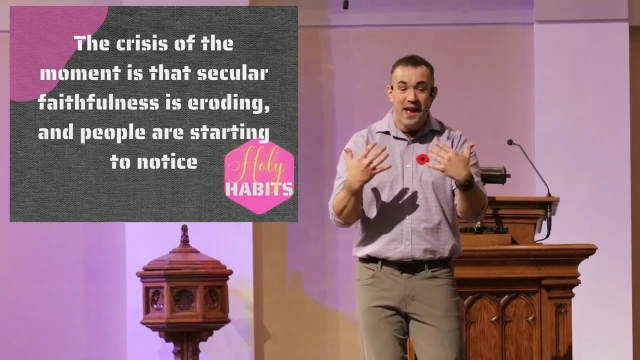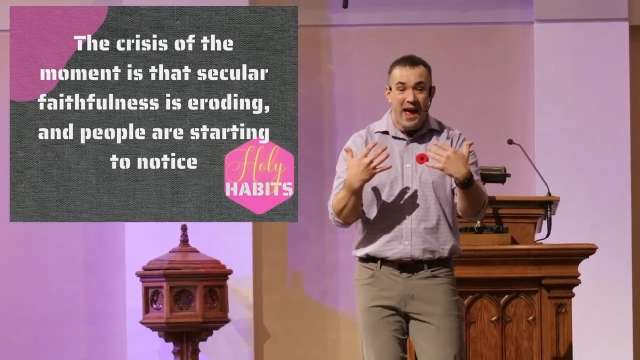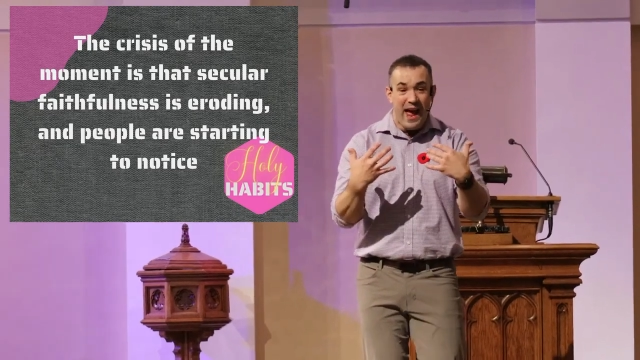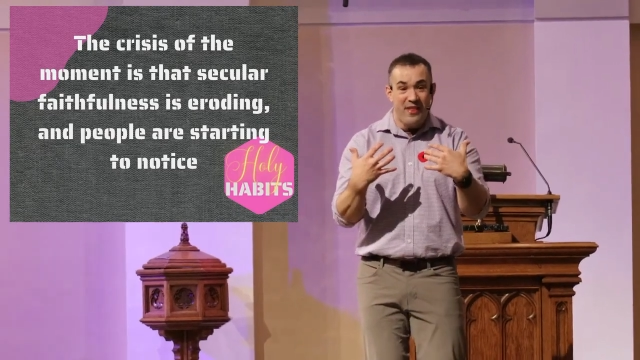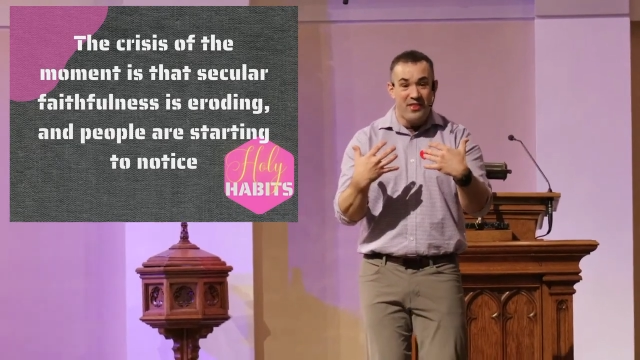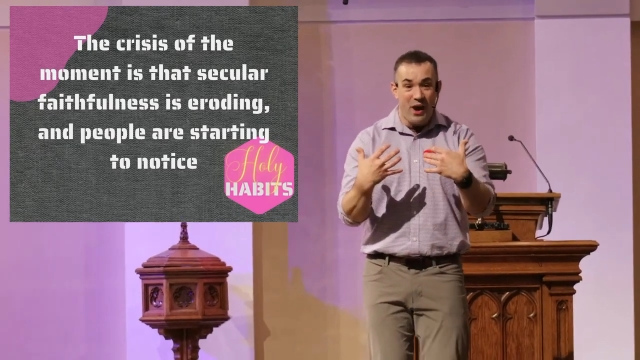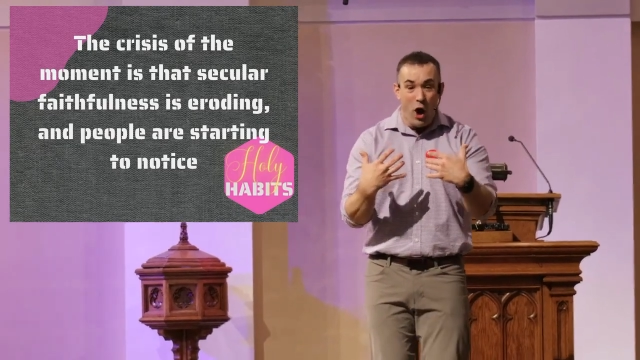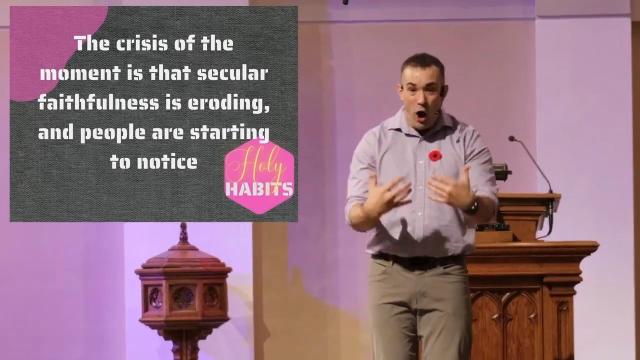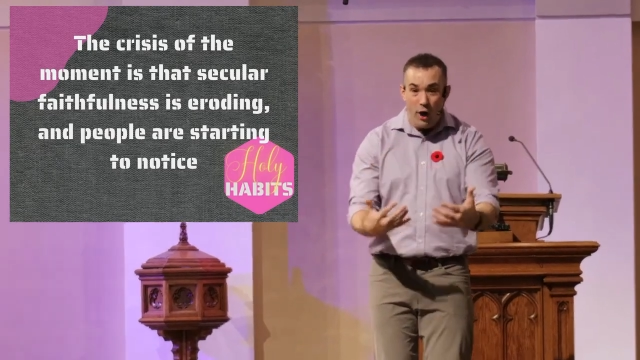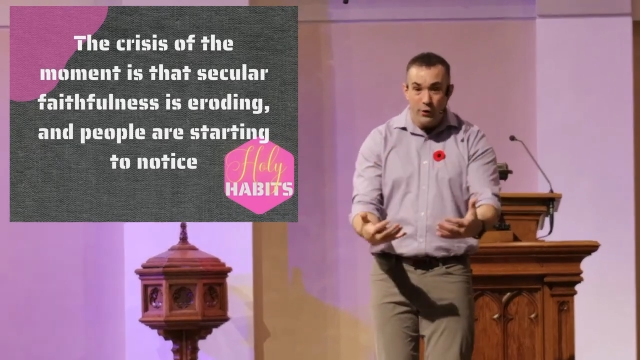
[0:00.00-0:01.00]
and the
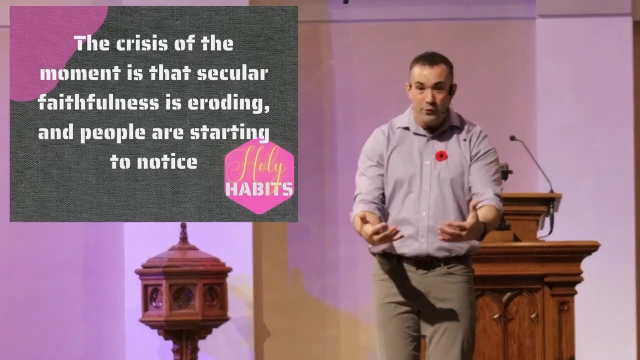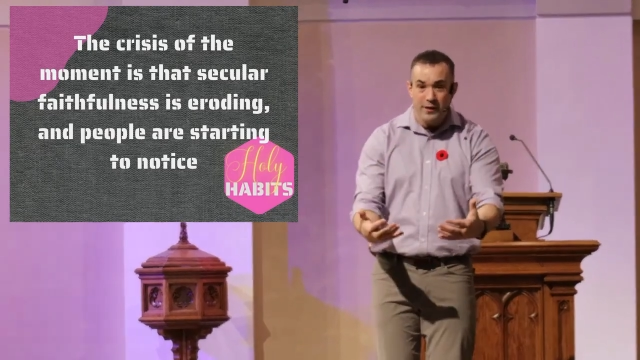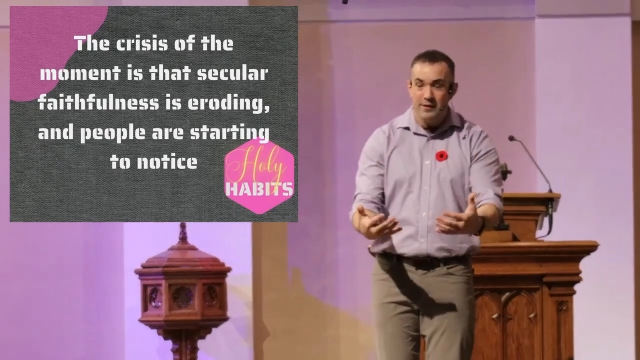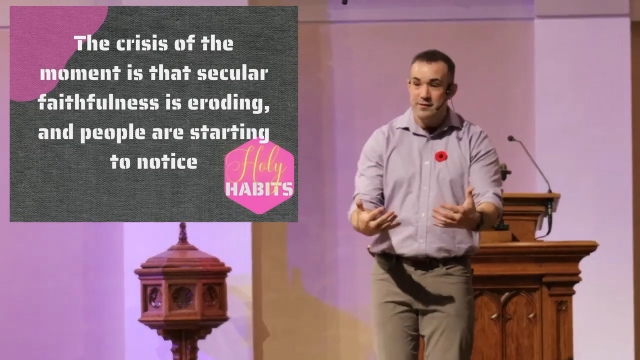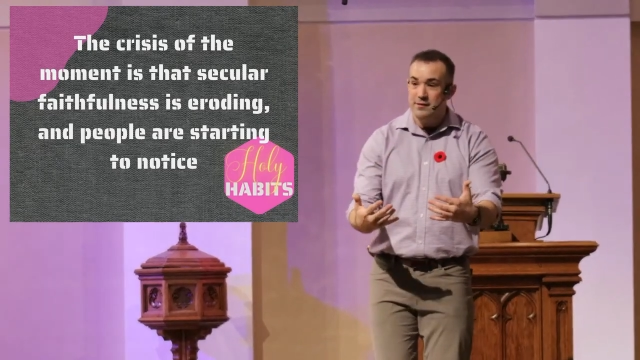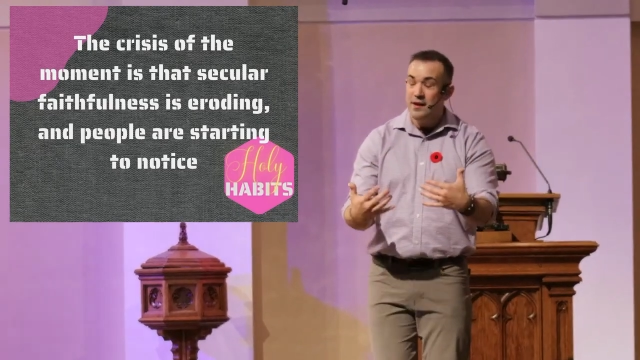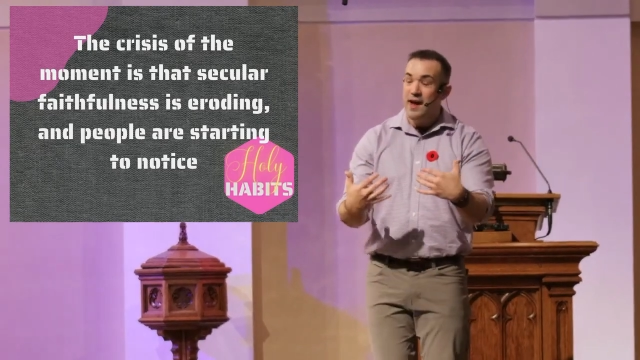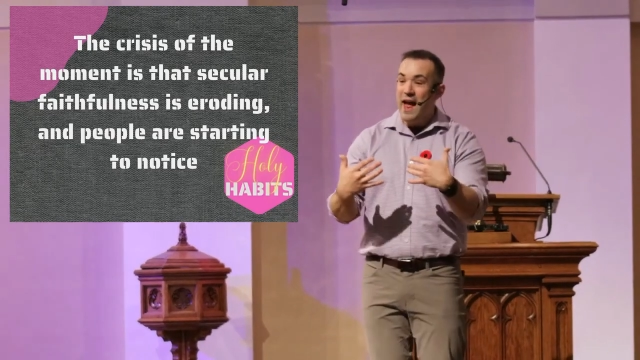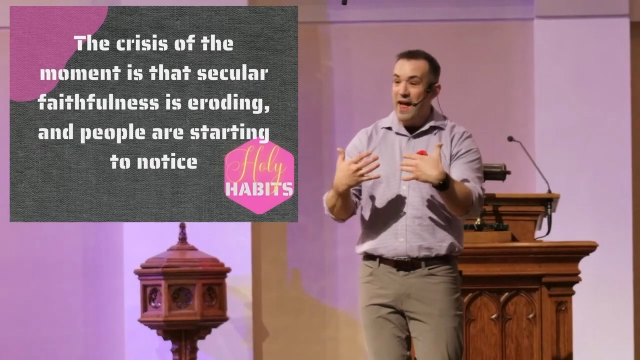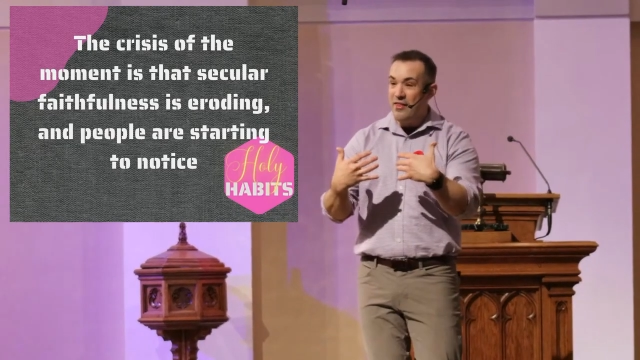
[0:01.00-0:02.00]
hollowness
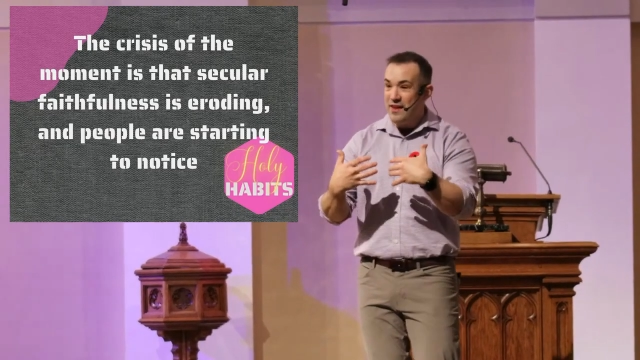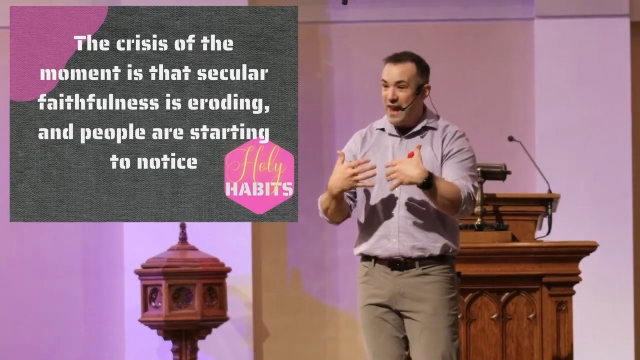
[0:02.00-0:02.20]
and the